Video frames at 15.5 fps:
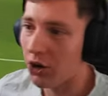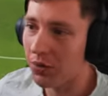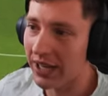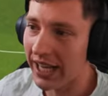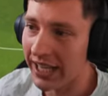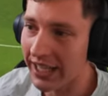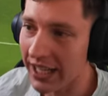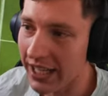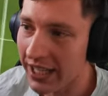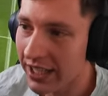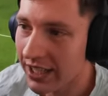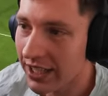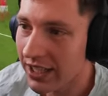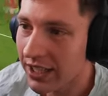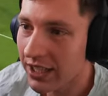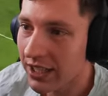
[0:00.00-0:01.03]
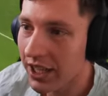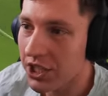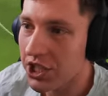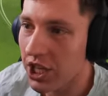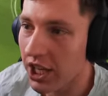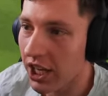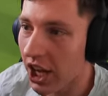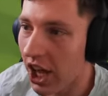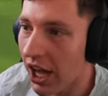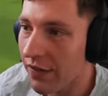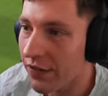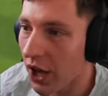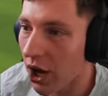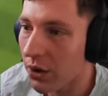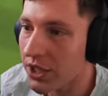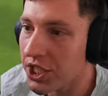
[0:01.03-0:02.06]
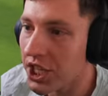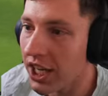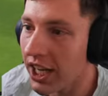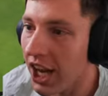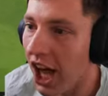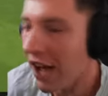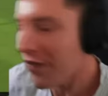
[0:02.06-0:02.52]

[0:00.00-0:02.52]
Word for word: god, we're lucky. It's still alive though. It's still